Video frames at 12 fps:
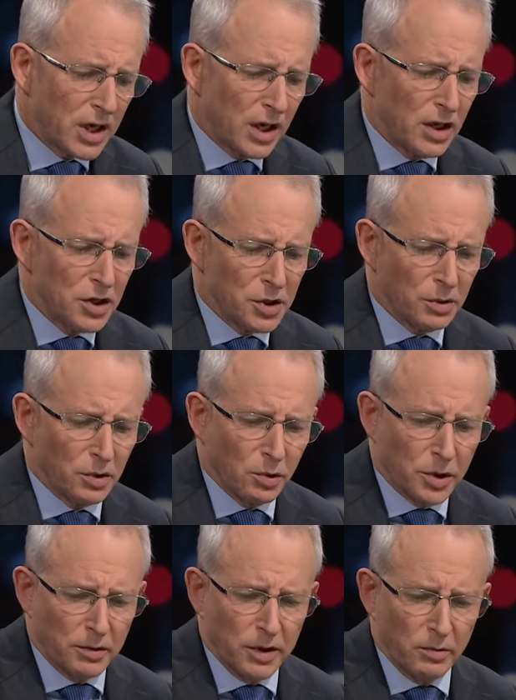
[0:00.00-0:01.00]
can issue an
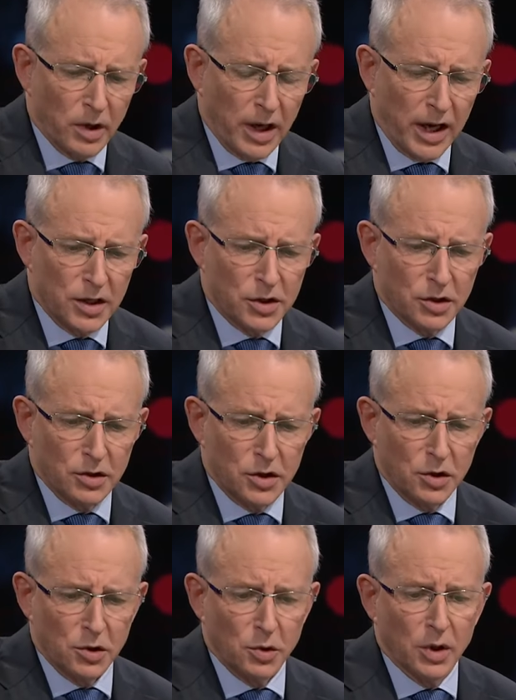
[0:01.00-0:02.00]
order in relation
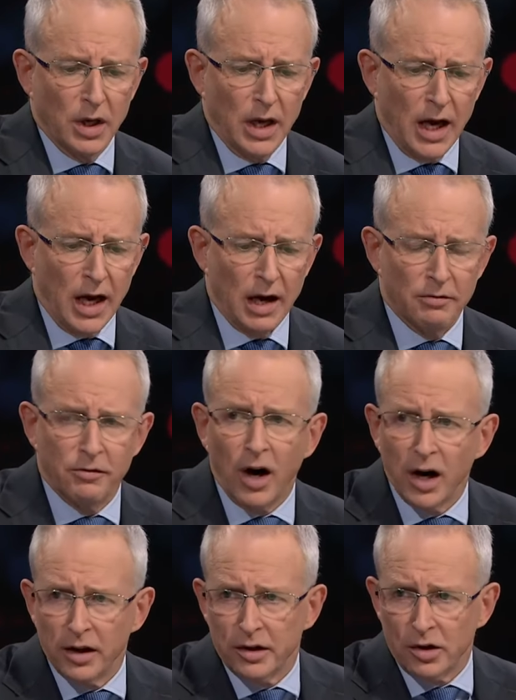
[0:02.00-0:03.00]
to
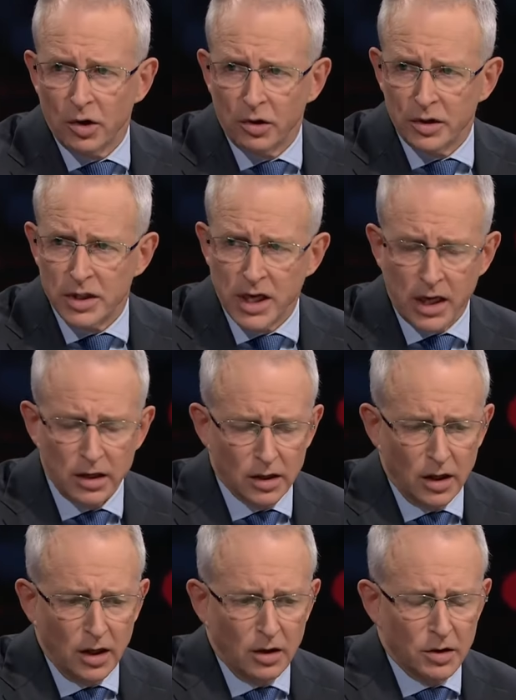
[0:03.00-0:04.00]
violent content,
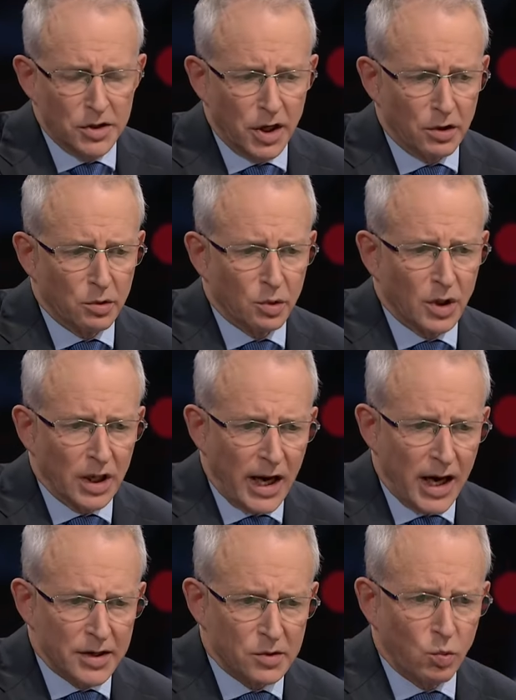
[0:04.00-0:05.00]
so-called
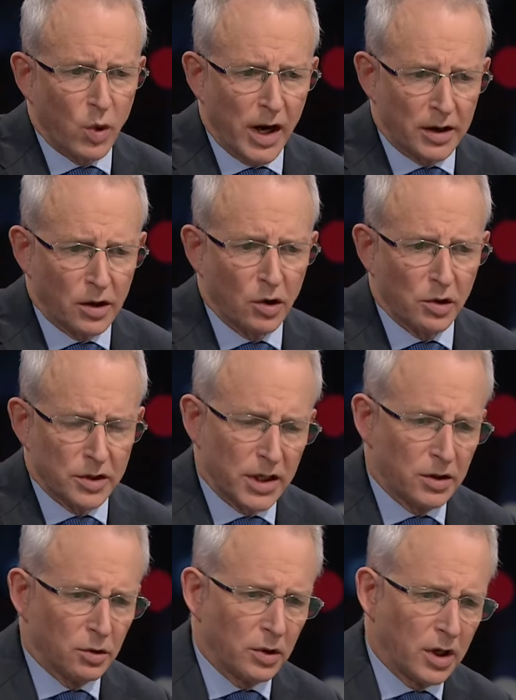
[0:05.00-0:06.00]
class one
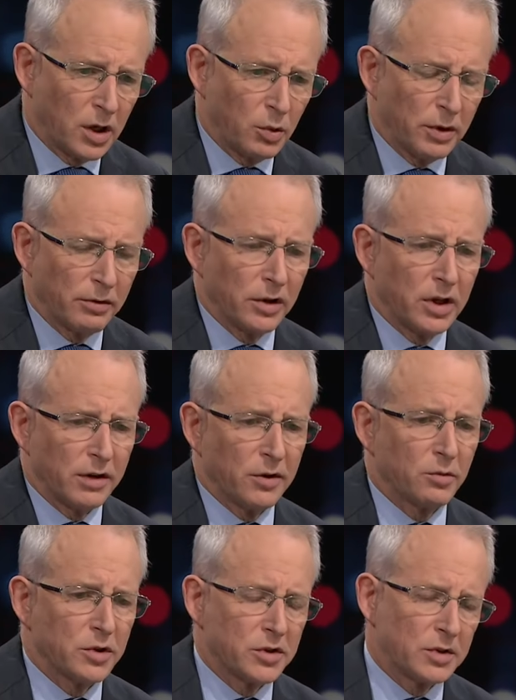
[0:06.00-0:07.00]
content, or the equivalent if
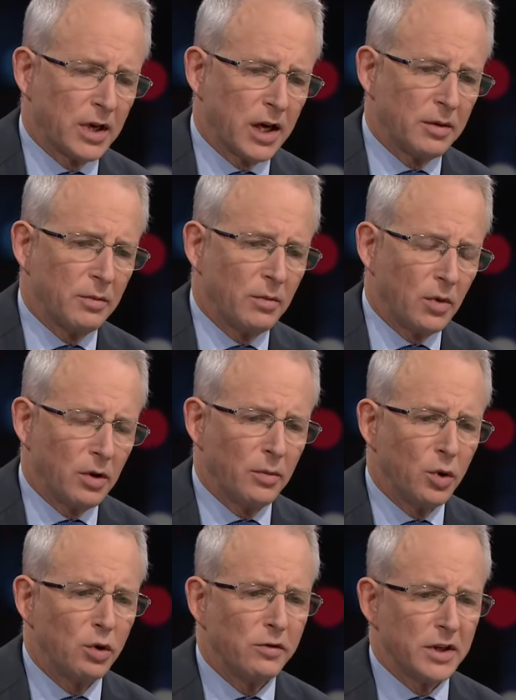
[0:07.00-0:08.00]
it was, say, a
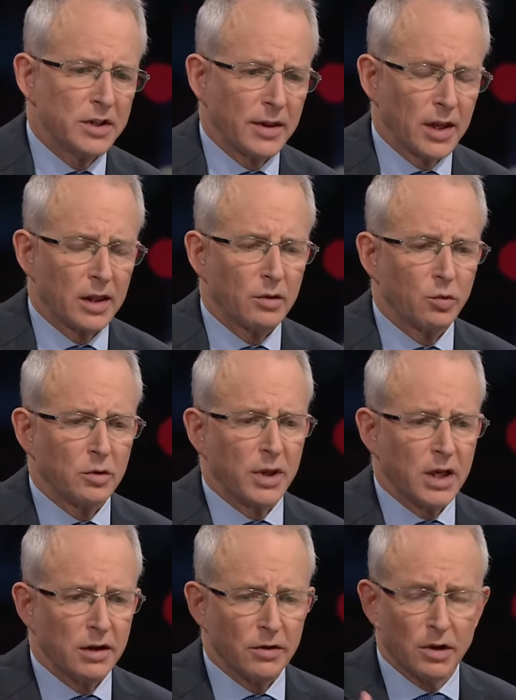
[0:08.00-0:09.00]
movie, something that would
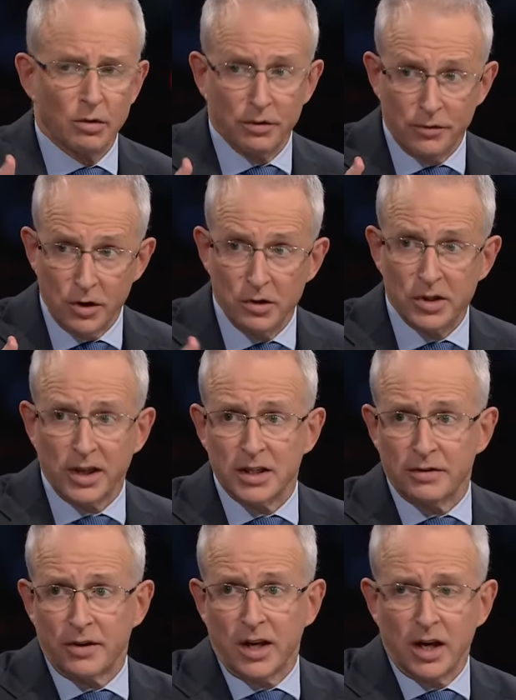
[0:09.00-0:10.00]
be given a refused
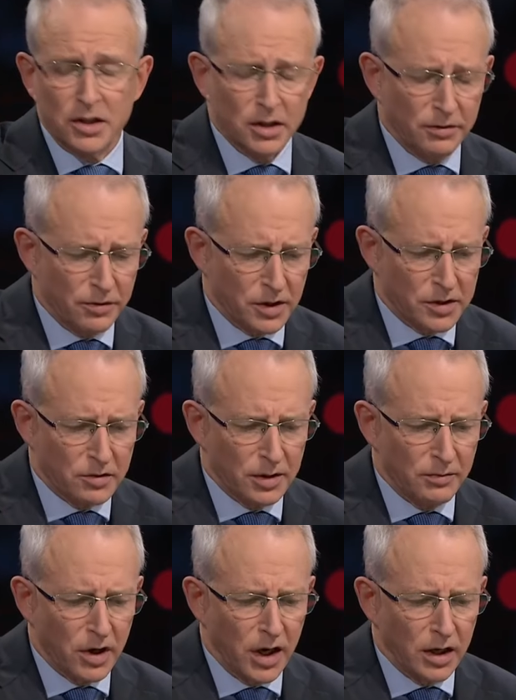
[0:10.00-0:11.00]
classification for
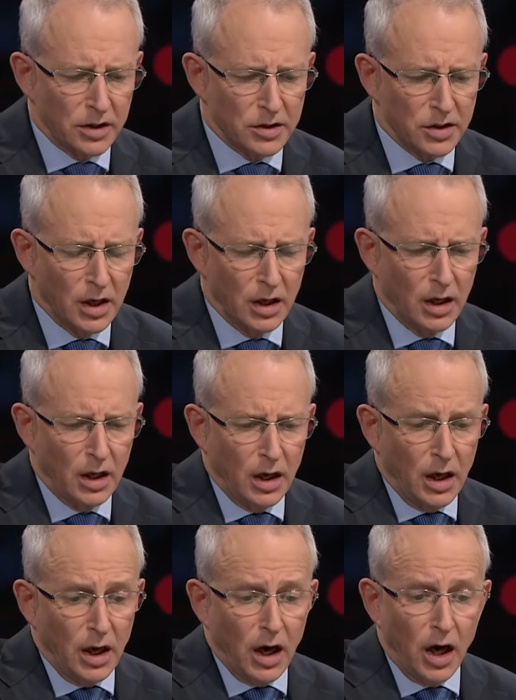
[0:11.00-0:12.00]
extreme violence.